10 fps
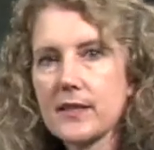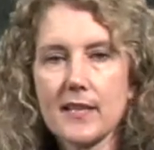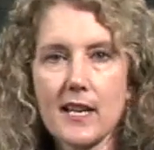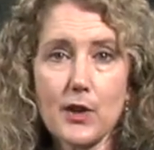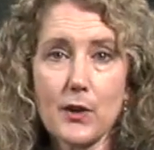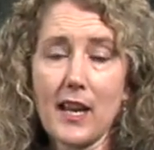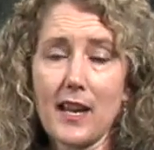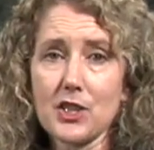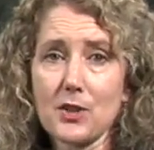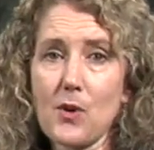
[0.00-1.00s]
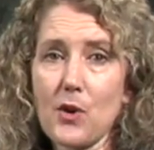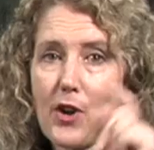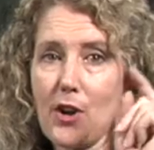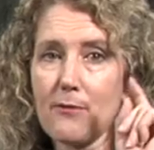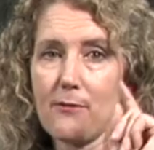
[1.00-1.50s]
see you here
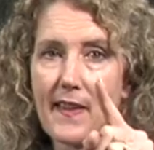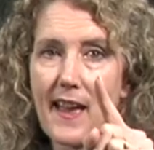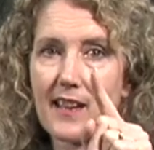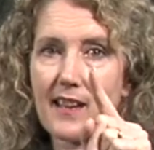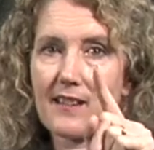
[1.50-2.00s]
tomorrow for that